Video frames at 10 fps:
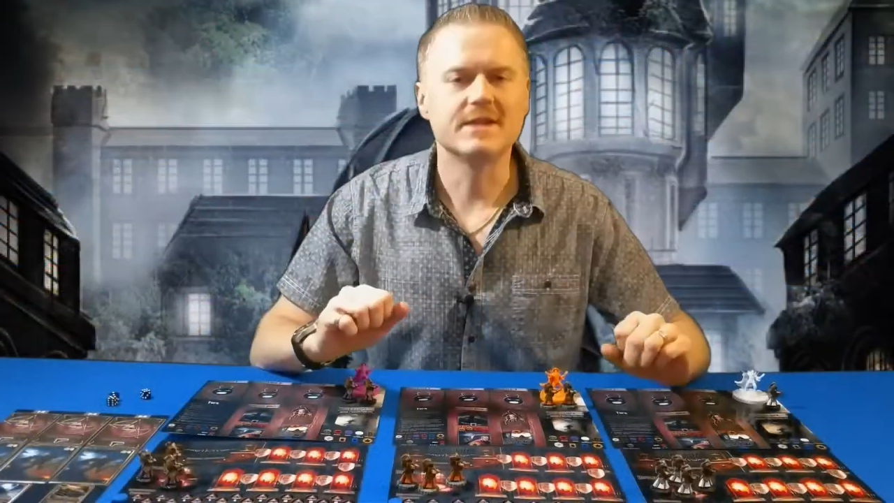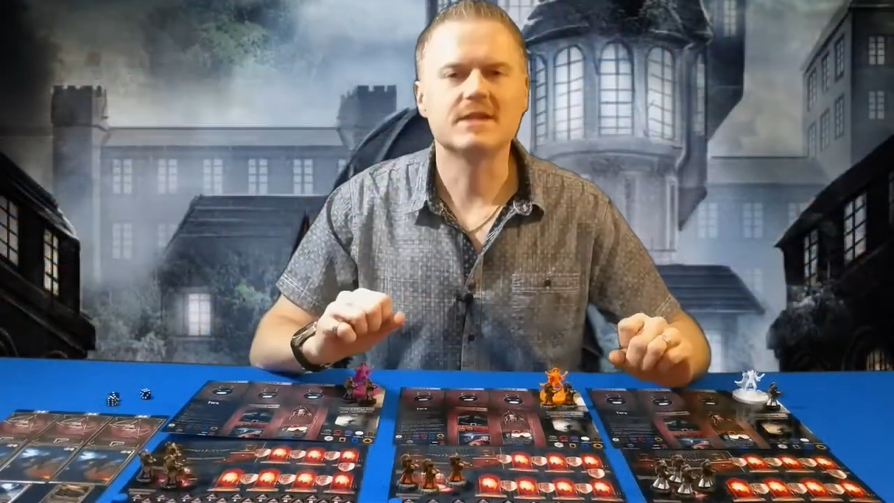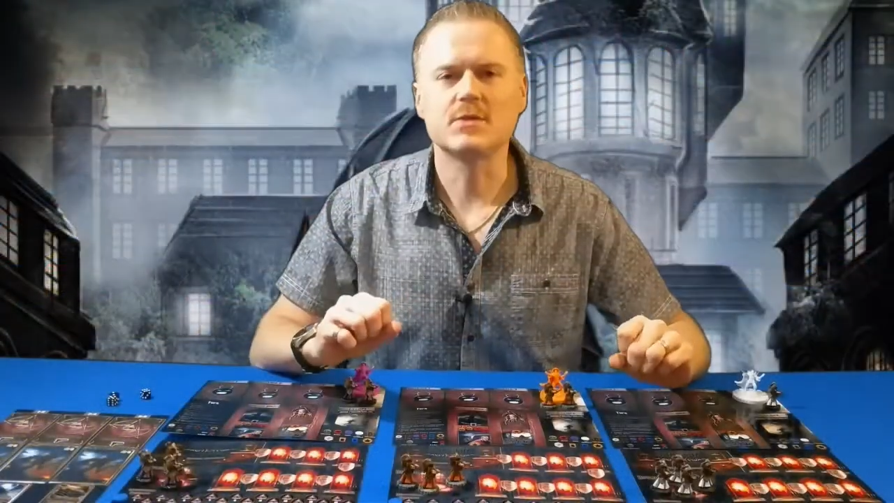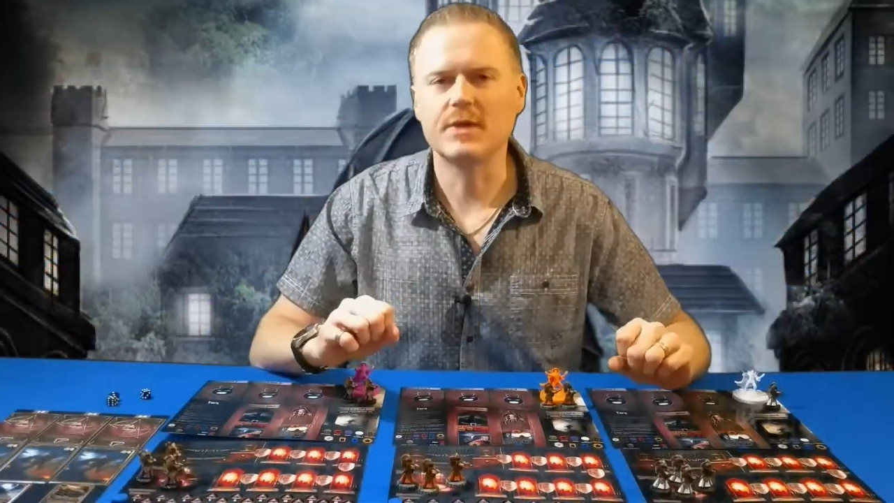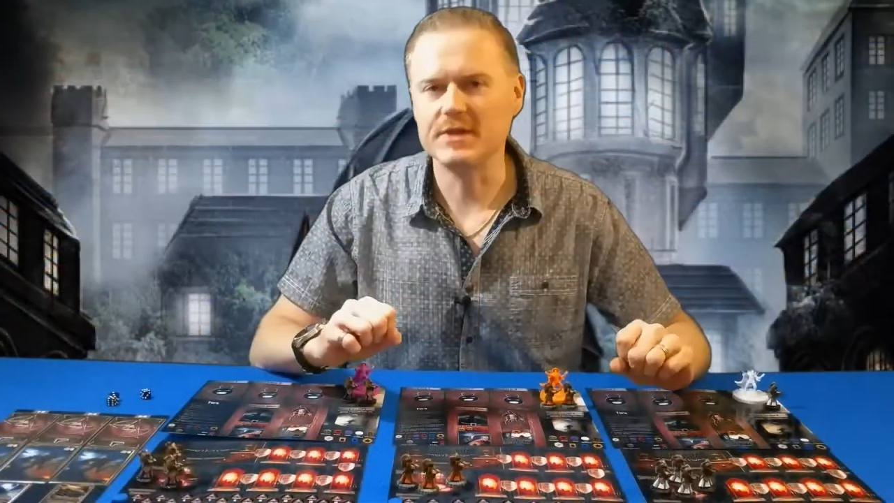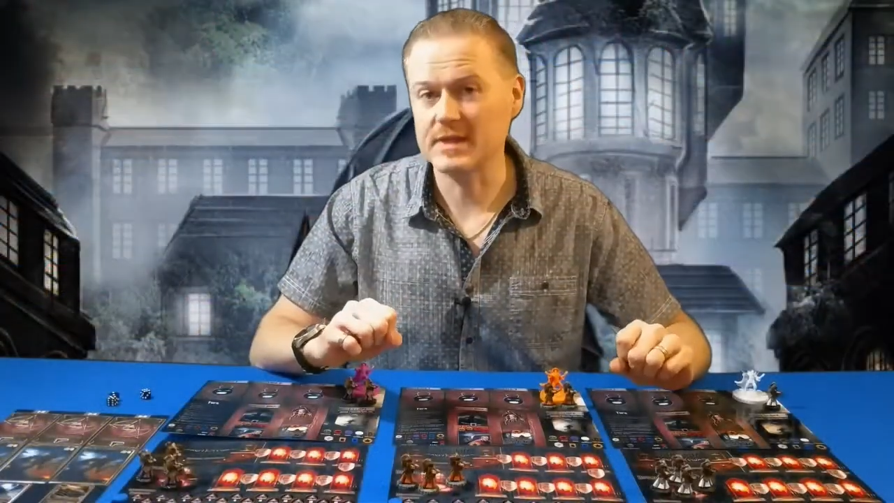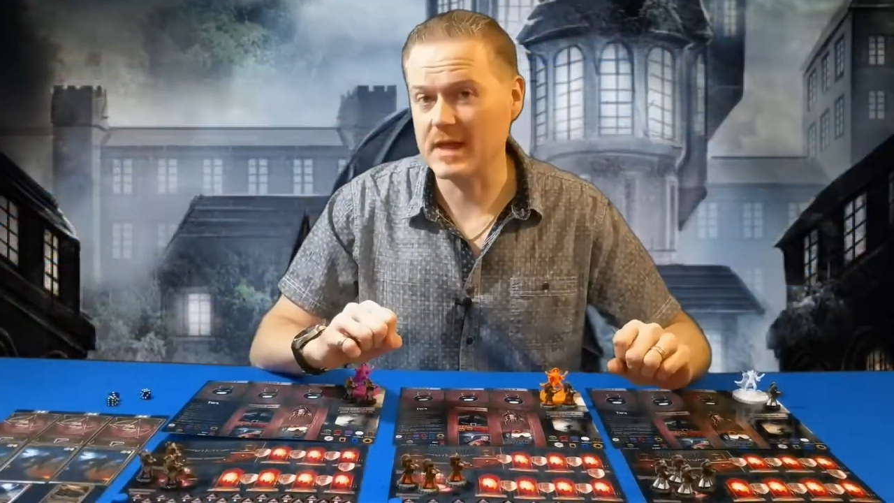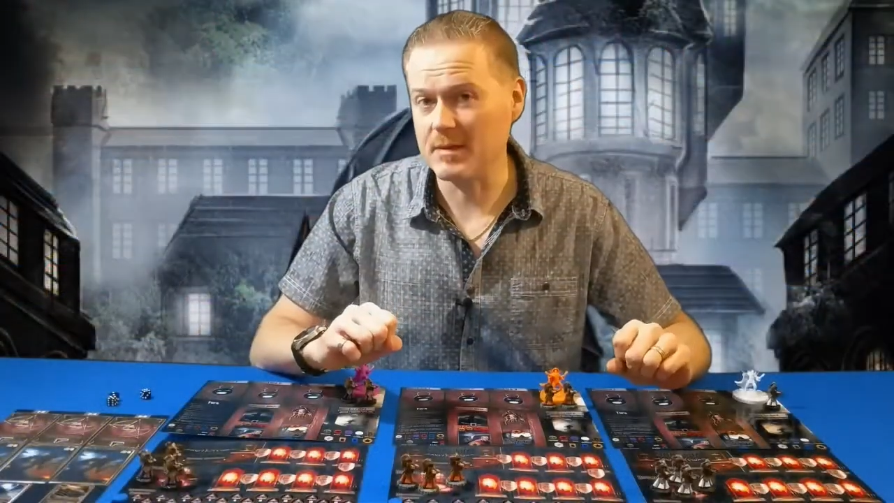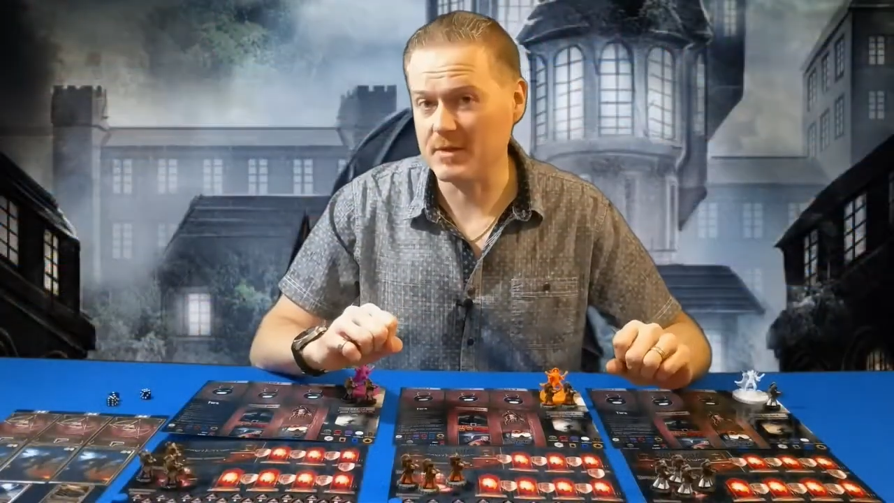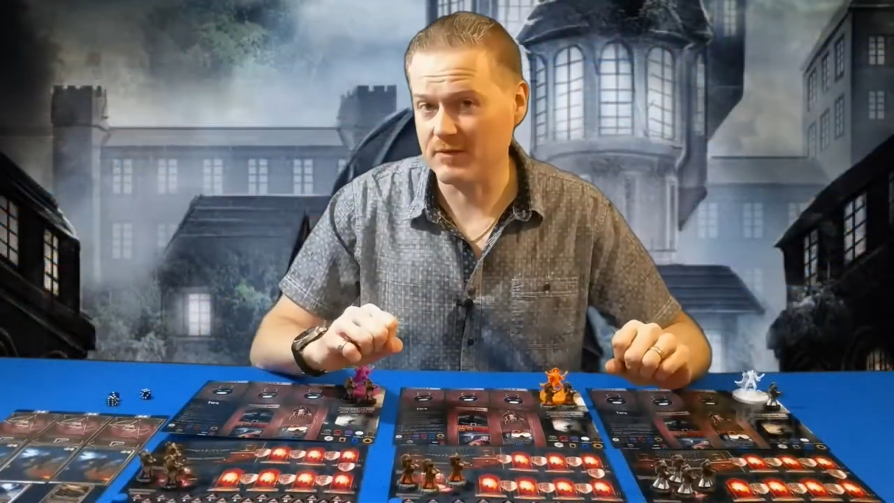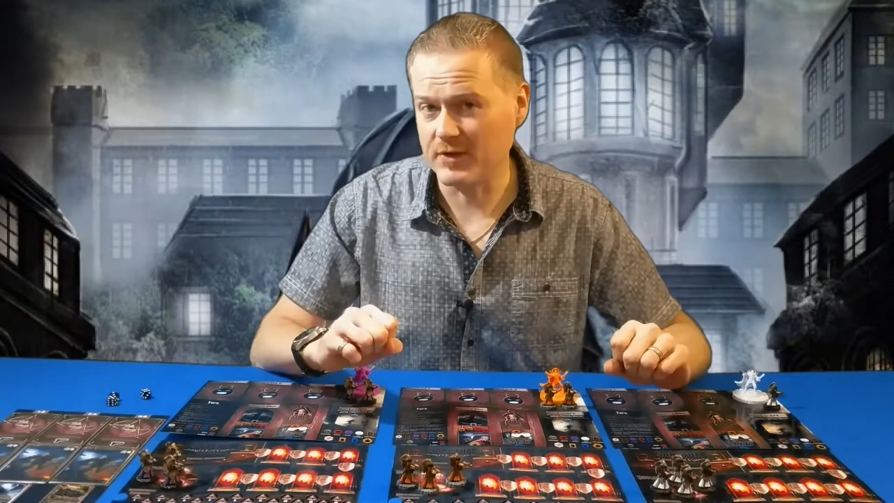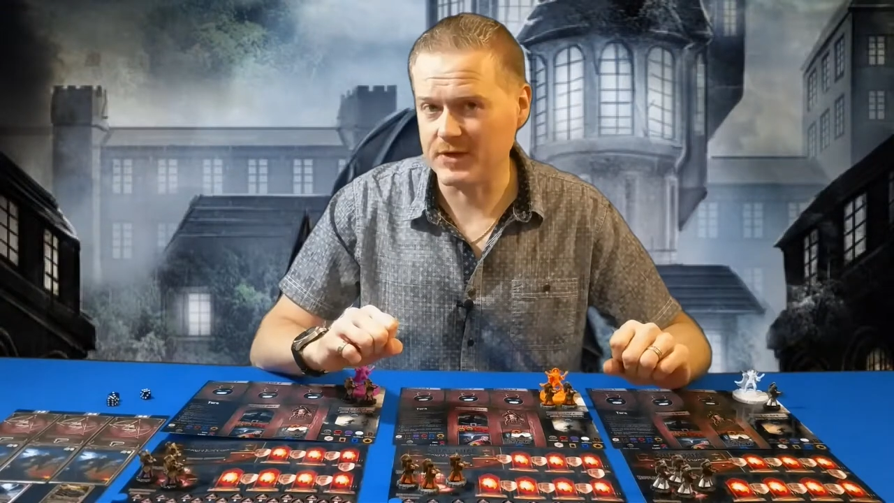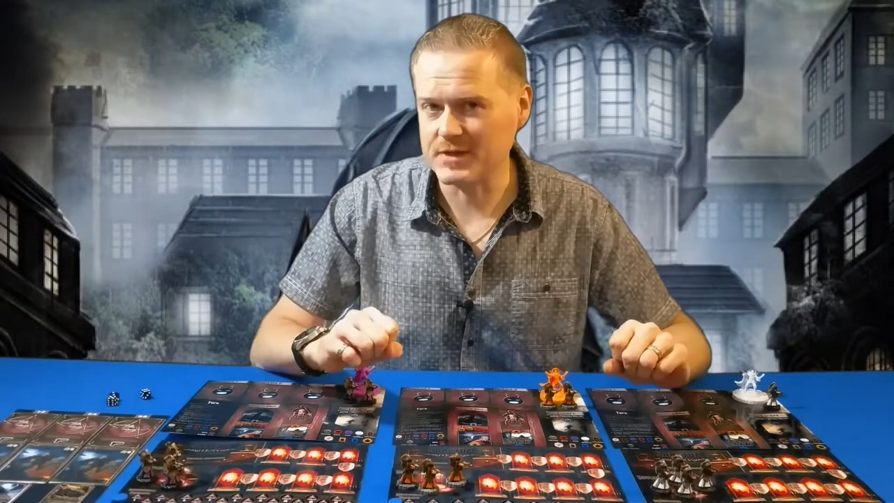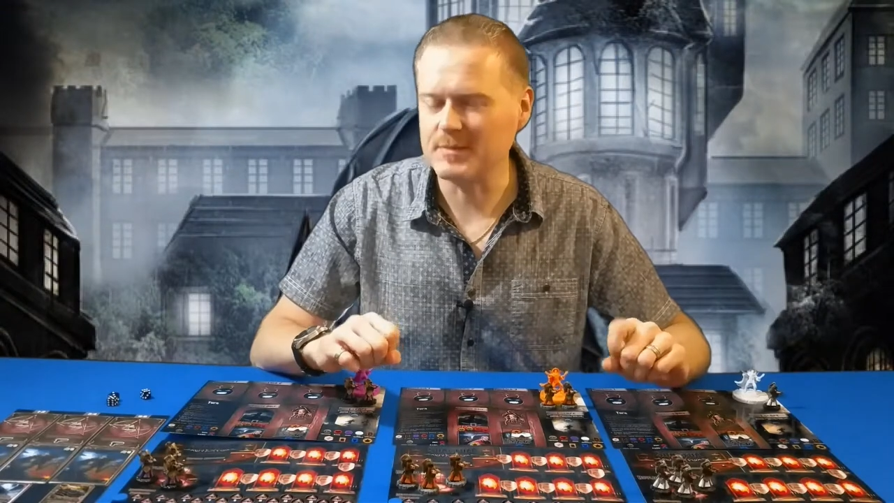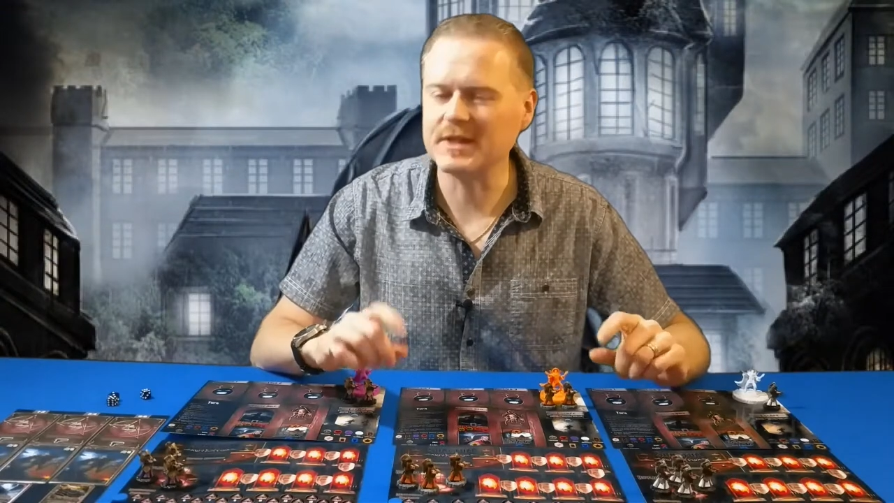This is where this game diverts